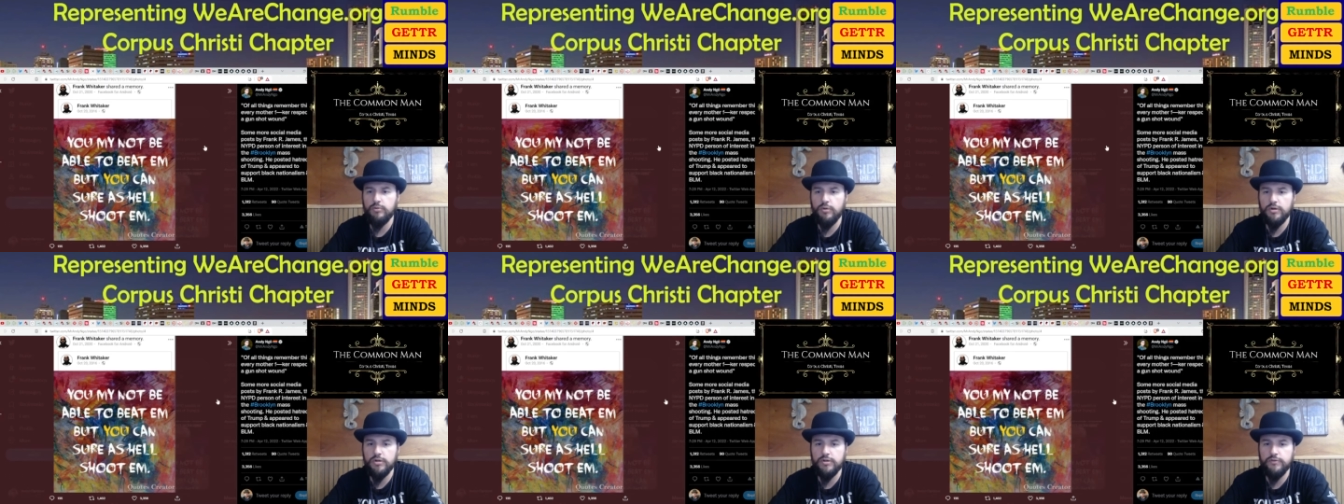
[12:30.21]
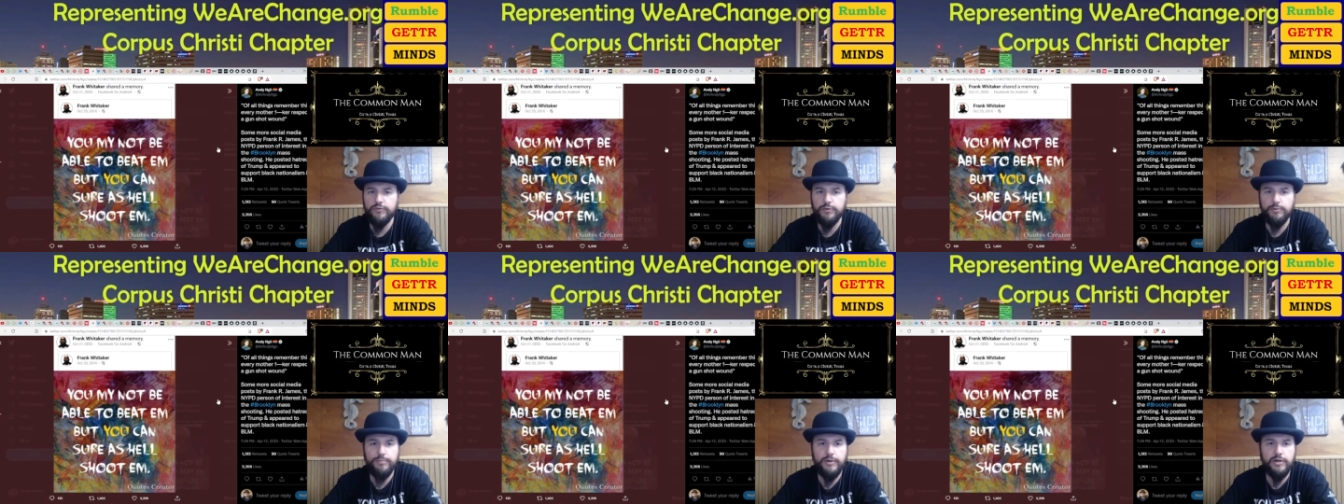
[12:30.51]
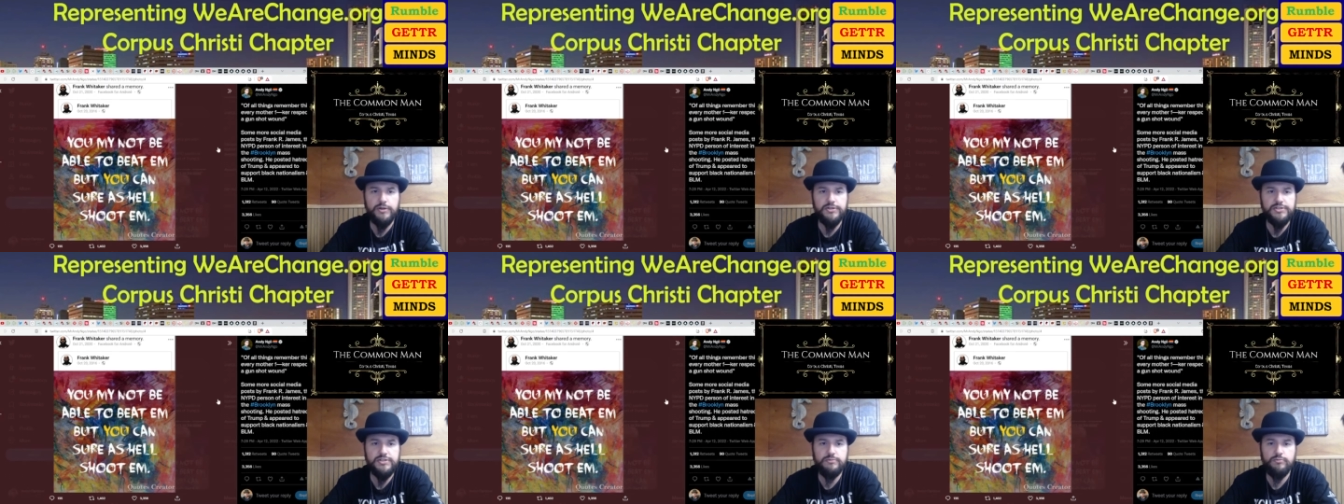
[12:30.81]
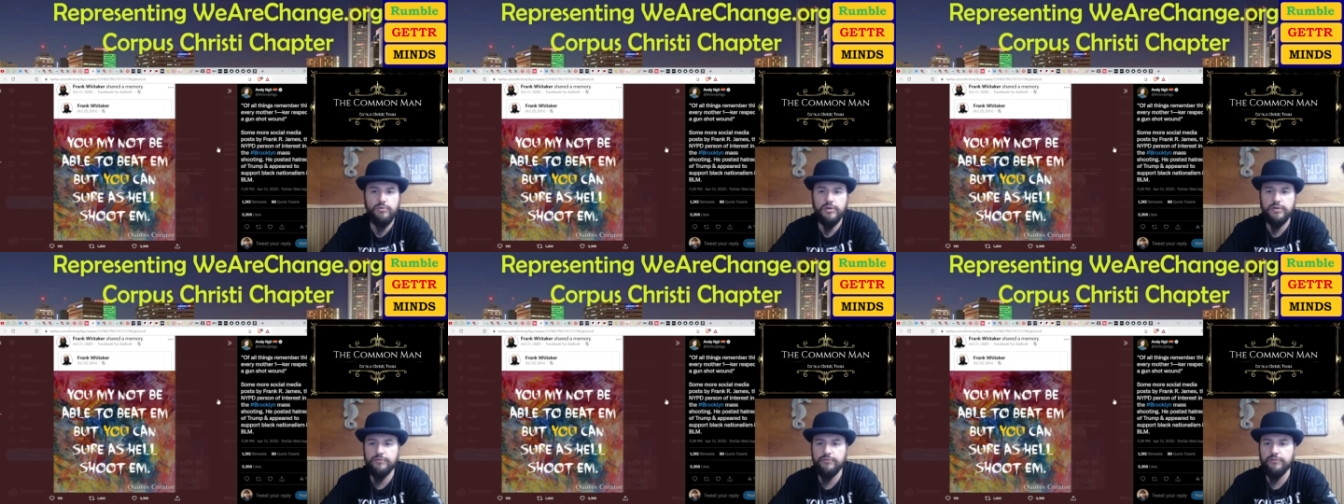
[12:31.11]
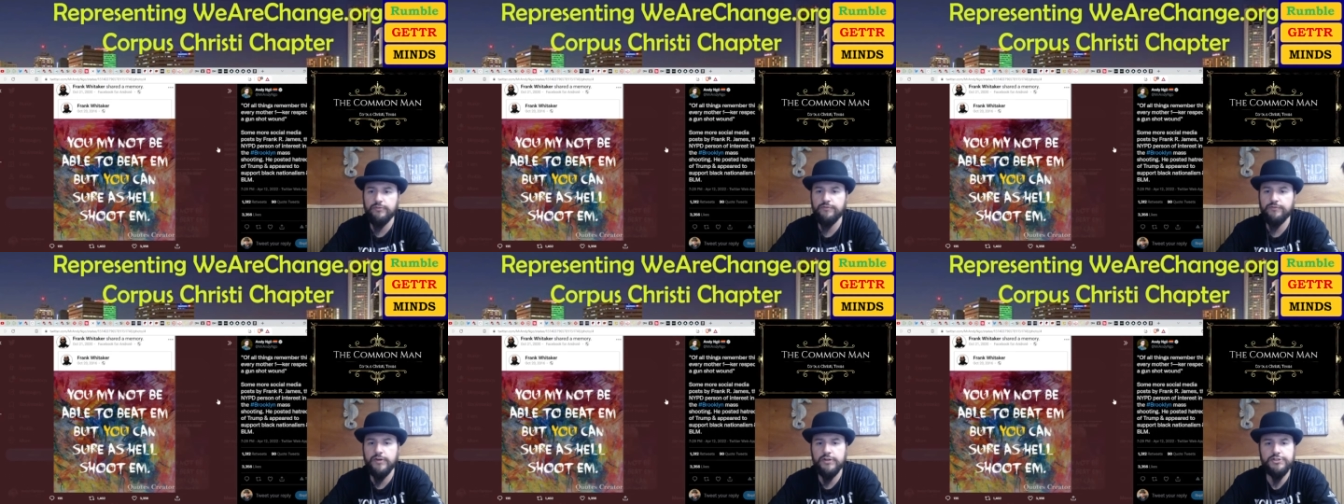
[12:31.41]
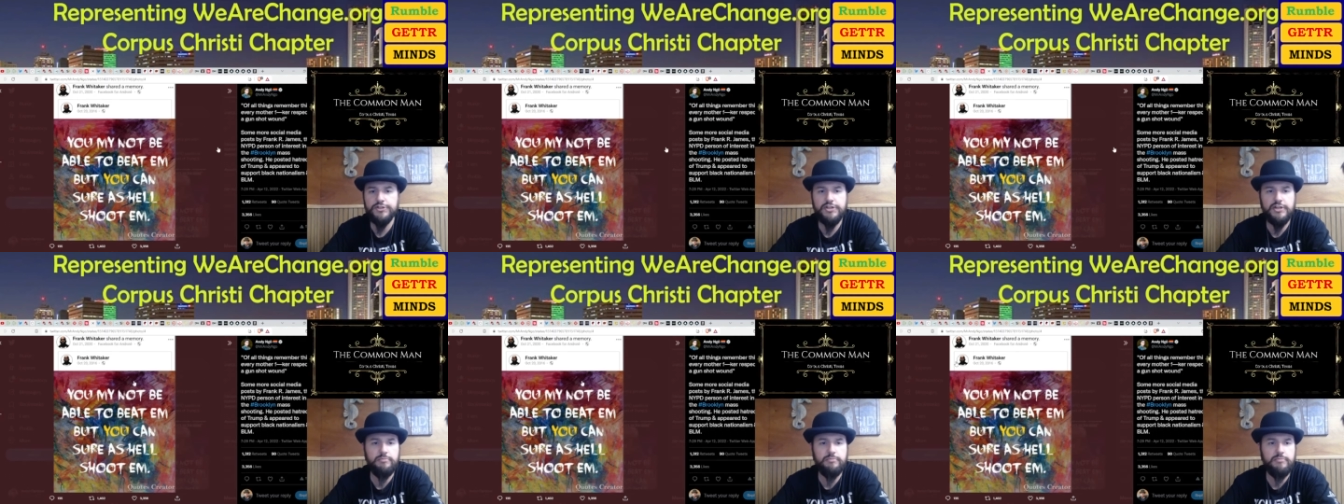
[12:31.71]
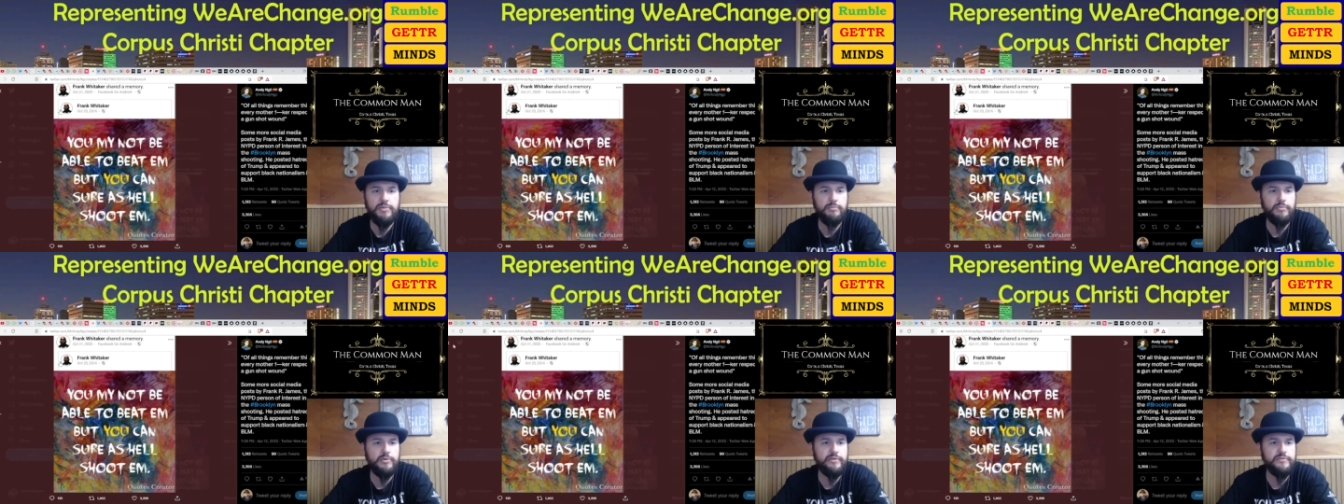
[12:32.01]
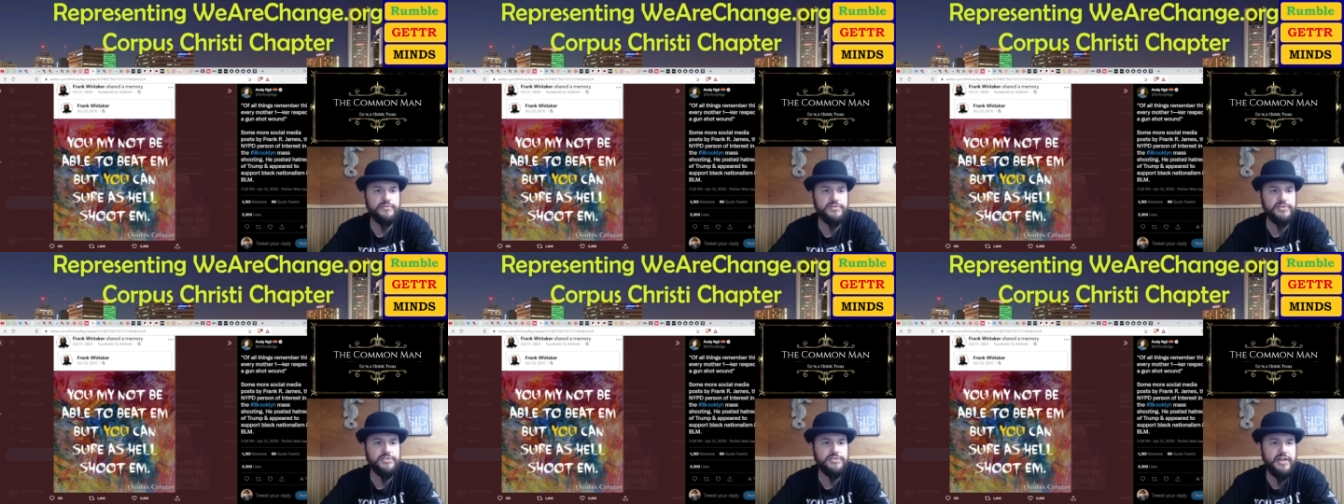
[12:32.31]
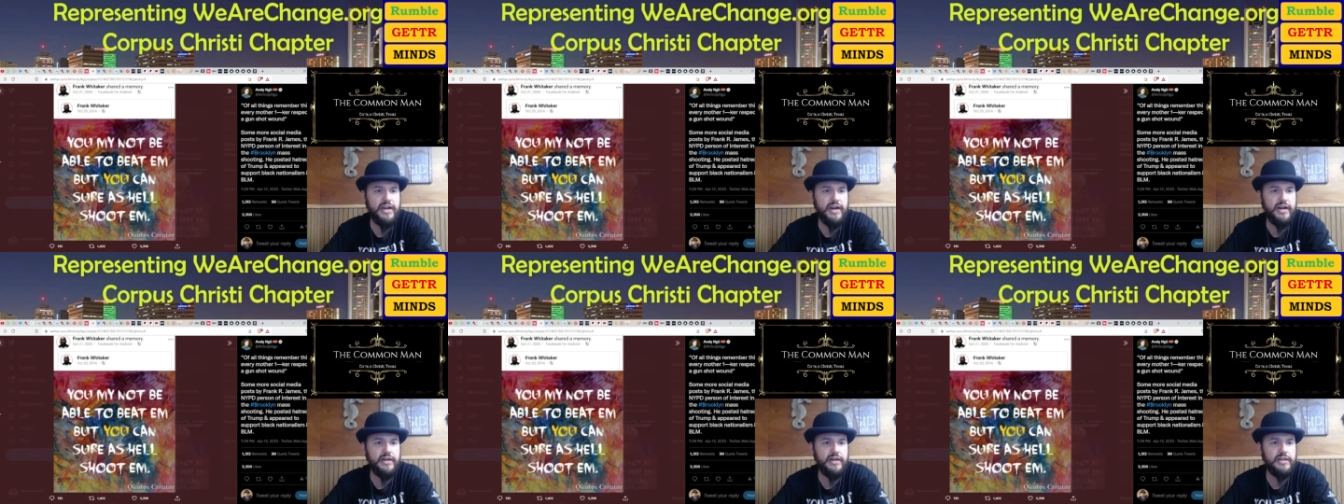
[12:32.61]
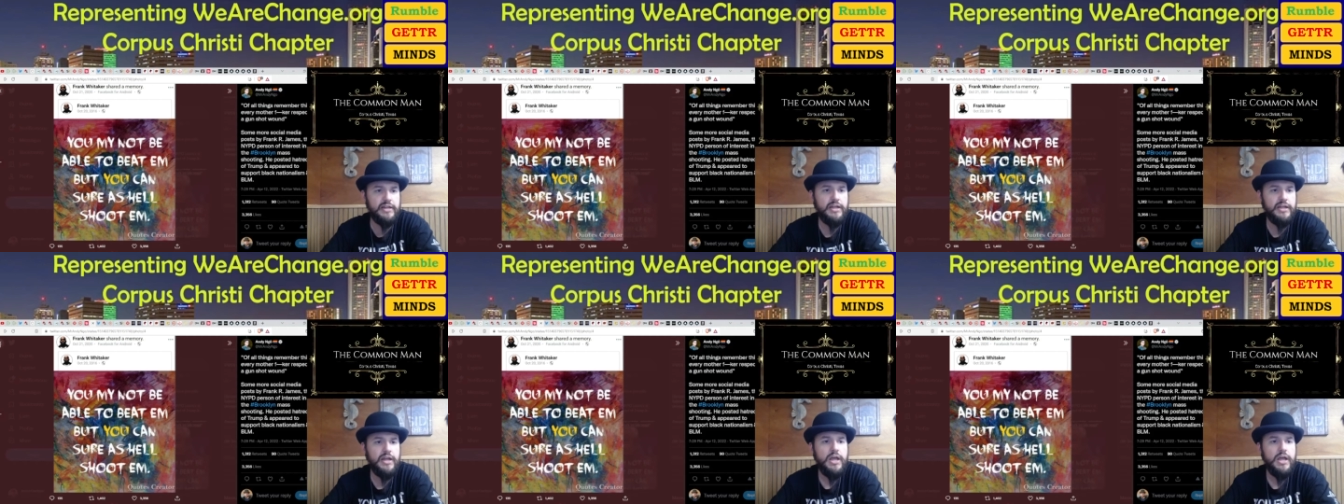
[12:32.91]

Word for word: wonderful person, wonderful functioning member of society.